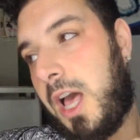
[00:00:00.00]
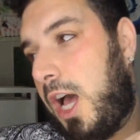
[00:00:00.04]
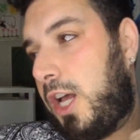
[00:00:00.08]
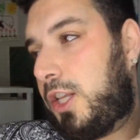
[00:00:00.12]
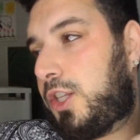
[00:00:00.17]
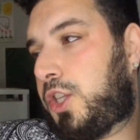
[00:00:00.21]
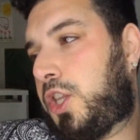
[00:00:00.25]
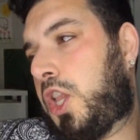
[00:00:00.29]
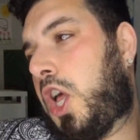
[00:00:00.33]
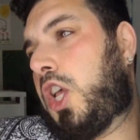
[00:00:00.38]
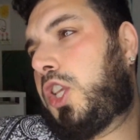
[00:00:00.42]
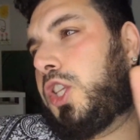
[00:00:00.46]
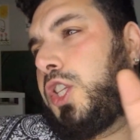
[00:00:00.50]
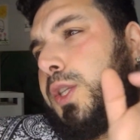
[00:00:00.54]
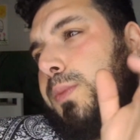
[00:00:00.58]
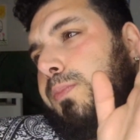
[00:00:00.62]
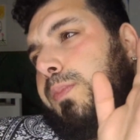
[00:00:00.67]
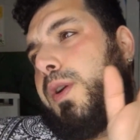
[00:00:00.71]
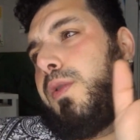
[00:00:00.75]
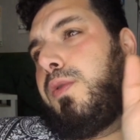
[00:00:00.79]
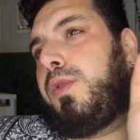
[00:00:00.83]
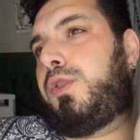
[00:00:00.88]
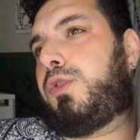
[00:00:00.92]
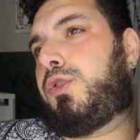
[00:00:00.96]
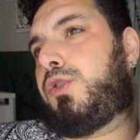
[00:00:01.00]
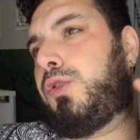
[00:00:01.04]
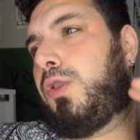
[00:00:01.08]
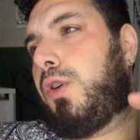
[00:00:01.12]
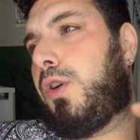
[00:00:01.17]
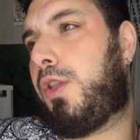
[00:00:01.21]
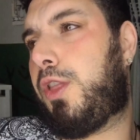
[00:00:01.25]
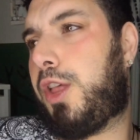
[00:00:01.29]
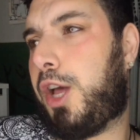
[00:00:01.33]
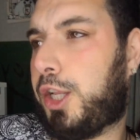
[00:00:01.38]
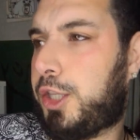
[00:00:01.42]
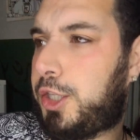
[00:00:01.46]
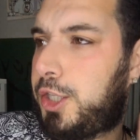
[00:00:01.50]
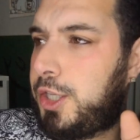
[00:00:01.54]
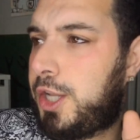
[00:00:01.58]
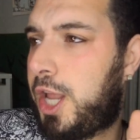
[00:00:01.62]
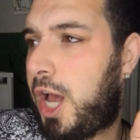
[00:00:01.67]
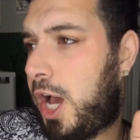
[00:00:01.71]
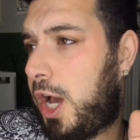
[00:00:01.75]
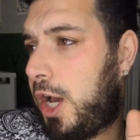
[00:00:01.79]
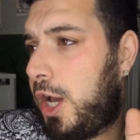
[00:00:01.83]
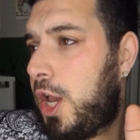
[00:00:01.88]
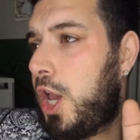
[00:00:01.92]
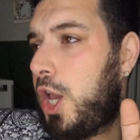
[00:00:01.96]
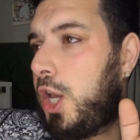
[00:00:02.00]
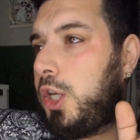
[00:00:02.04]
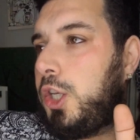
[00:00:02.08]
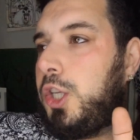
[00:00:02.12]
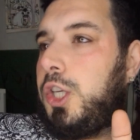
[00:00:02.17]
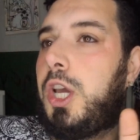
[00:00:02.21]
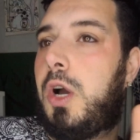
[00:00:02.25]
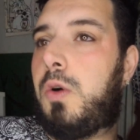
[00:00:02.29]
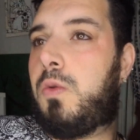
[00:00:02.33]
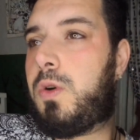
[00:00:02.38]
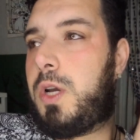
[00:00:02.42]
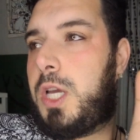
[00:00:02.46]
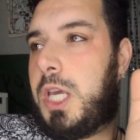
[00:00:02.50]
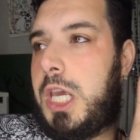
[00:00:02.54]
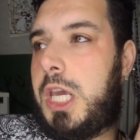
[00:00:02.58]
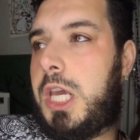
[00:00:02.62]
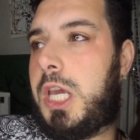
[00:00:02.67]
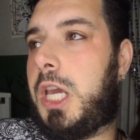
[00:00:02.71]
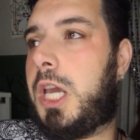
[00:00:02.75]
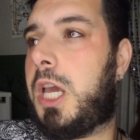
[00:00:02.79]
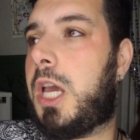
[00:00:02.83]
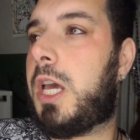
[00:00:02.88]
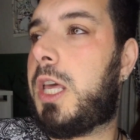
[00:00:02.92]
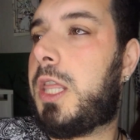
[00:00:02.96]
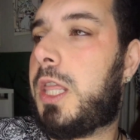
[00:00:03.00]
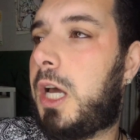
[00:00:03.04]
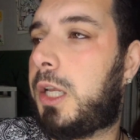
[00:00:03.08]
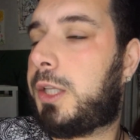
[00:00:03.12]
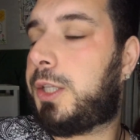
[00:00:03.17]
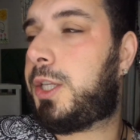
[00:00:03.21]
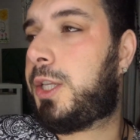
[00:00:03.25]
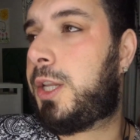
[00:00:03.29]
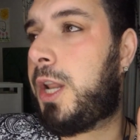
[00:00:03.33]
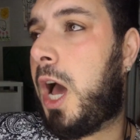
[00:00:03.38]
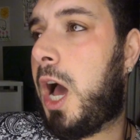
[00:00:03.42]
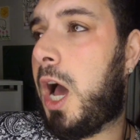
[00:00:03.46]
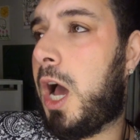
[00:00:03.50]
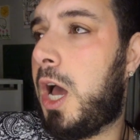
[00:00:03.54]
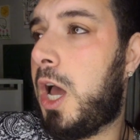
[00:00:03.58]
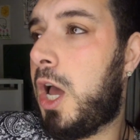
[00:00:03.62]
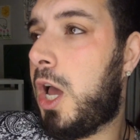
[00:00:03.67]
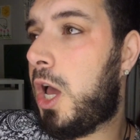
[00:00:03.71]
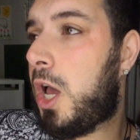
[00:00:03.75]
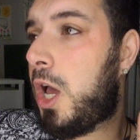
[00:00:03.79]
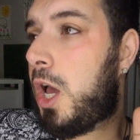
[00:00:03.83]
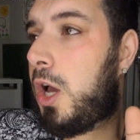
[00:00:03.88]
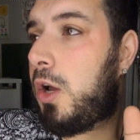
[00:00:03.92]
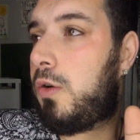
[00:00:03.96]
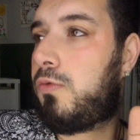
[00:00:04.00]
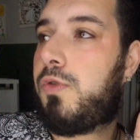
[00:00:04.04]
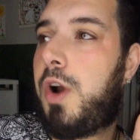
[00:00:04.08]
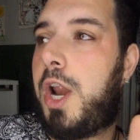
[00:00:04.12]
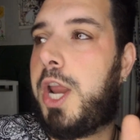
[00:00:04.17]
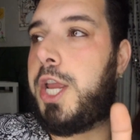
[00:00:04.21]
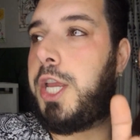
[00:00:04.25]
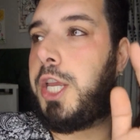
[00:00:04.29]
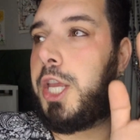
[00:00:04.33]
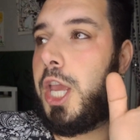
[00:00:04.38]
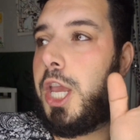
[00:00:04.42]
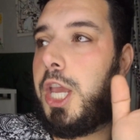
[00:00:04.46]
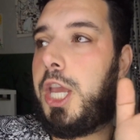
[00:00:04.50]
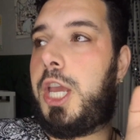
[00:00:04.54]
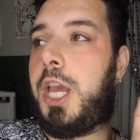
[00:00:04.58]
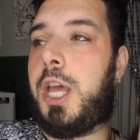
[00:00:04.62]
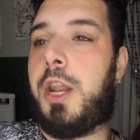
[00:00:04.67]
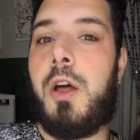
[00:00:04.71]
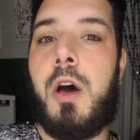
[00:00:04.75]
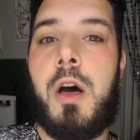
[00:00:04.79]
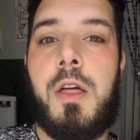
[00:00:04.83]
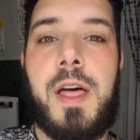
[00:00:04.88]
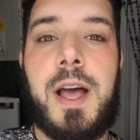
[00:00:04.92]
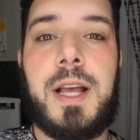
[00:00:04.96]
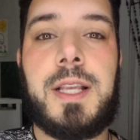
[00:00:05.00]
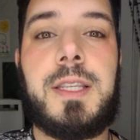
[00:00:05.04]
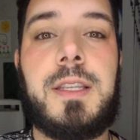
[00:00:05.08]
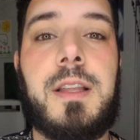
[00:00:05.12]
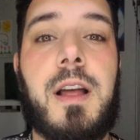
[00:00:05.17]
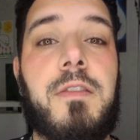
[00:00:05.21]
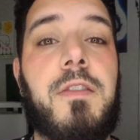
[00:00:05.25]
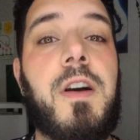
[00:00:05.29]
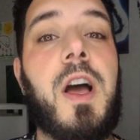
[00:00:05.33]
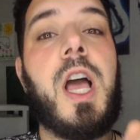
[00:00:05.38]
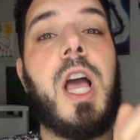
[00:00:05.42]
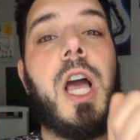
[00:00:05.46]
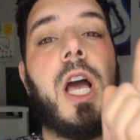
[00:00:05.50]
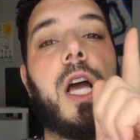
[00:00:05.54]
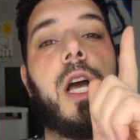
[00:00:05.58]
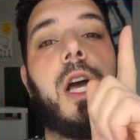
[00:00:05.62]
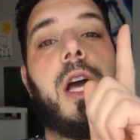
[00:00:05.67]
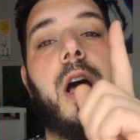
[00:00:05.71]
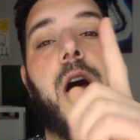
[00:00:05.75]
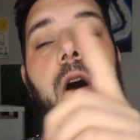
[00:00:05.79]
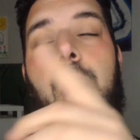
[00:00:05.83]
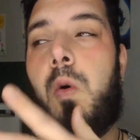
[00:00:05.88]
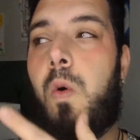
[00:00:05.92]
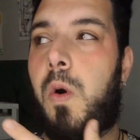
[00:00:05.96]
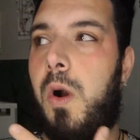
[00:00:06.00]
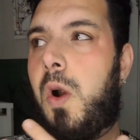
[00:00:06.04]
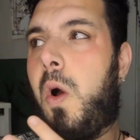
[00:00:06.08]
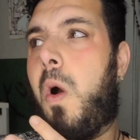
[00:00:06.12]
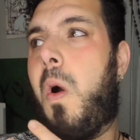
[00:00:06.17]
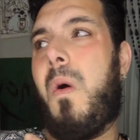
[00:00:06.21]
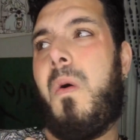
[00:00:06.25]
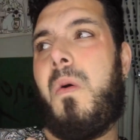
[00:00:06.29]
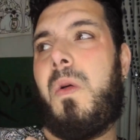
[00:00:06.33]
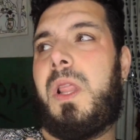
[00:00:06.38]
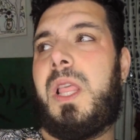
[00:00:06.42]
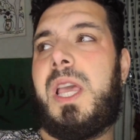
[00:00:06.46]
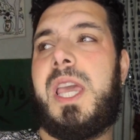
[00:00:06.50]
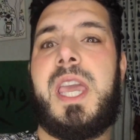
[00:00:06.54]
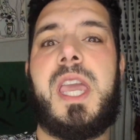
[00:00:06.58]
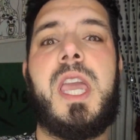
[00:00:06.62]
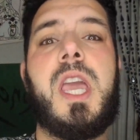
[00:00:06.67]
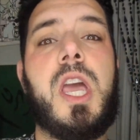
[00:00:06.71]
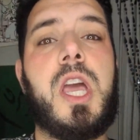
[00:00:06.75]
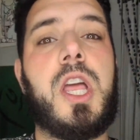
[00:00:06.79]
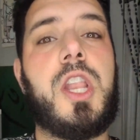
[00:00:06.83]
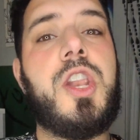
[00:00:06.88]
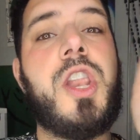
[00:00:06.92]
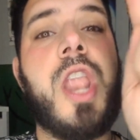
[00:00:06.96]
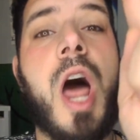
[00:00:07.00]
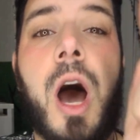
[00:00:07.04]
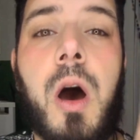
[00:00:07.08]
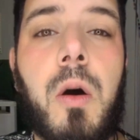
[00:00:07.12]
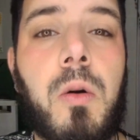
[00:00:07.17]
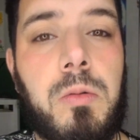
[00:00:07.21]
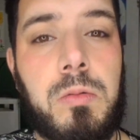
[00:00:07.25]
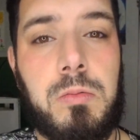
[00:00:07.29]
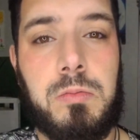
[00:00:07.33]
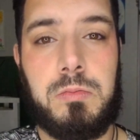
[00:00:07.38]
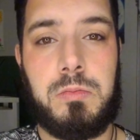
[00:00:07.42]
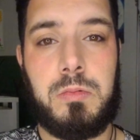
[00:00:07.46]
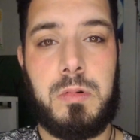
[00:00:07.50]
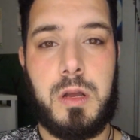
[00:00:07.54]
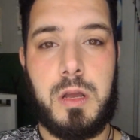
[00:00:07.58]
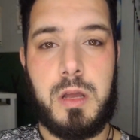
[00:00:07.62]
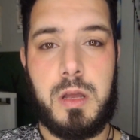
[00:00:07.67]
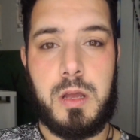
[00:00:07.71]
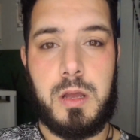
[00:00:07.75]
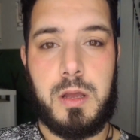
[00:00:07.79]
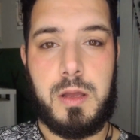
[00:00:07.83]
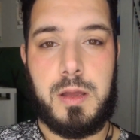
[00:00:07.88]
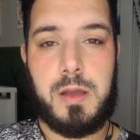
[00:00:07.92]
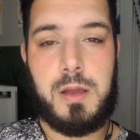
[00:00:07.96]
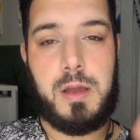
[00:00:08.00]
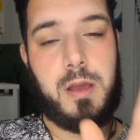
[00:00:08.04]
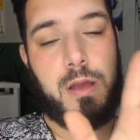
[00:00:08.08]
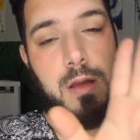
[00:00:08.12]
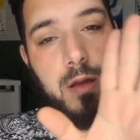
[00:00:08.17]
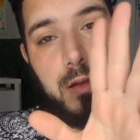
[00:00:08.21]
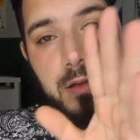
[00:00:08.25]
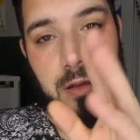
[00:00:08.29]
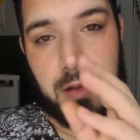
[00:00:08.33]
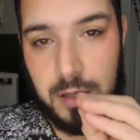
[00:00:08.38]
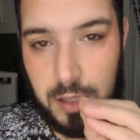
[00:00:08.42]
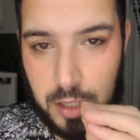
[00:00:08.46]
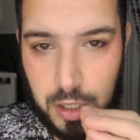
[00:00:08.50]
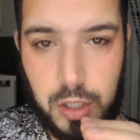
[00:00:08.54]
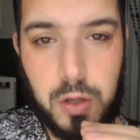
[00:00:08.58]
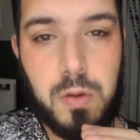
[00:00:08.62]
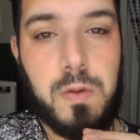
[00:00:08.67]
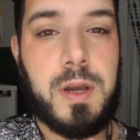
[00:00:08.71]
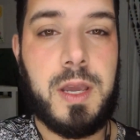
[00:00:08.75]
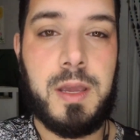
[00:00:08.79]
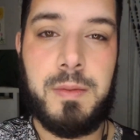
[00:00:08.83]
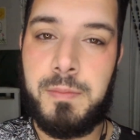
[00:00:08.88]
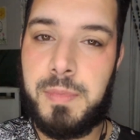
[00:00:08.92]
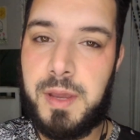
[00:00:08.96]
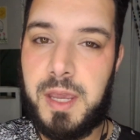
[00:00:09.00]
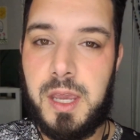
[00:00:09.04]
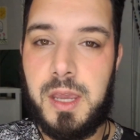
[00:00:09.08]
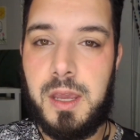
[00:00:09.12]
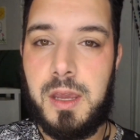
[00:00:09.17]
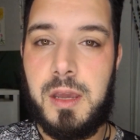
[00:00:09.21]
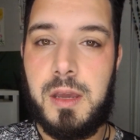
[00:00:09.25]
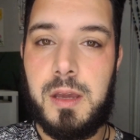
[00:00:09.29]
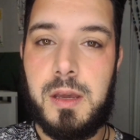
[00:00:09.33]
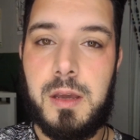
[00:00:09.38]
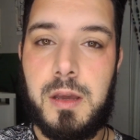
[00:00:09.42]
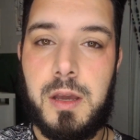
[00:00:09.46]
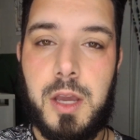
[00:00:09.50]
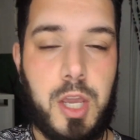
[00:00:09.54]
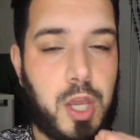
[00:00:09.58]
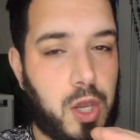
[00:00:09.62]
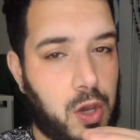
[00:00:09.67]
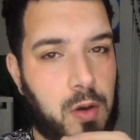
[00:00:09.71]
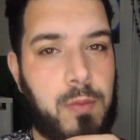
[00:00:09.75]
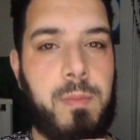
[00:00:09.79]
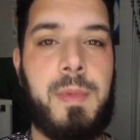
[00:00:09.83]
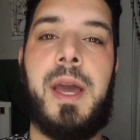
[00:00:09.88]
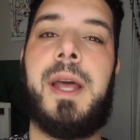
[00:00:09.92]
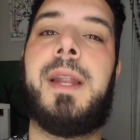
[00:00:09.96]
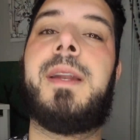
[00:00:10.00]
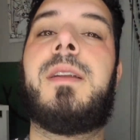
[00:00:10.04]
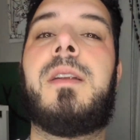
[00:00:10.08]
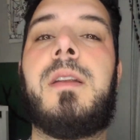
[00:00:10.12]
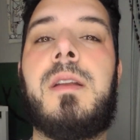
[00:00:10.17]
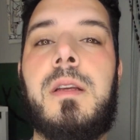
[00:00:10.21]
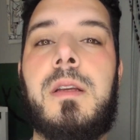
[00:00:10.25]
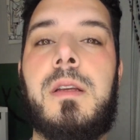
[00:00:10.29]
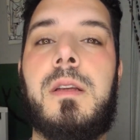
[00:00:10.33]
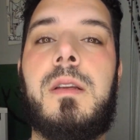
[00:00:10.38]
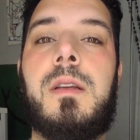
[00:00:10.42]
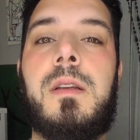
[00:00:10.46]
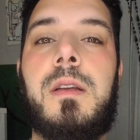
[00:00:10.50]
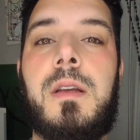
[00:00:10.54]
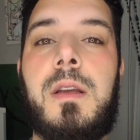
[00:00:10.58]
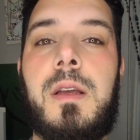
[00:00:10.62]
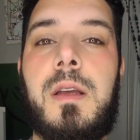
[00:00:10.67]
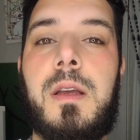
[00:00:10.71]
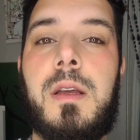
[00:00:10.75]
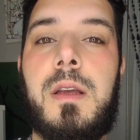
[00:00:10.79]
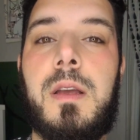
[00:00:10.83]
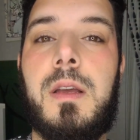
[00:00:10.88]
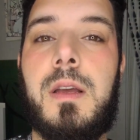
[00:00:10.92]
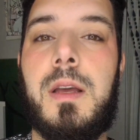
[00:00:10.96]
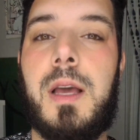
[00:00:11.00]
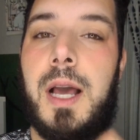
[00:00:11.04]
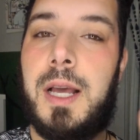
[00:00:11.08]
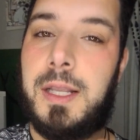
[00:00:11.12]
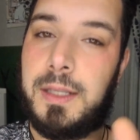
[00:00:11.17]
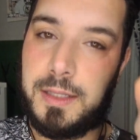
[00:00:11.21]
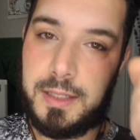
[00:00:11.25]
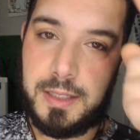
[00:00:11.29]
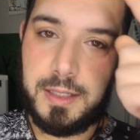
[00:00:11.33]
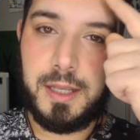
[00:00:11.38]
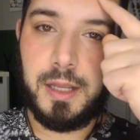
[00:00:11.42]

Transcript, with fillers: that's not spiritual, that's not yogi, that's not Reiki and all that stuff or holy. No. You can be human and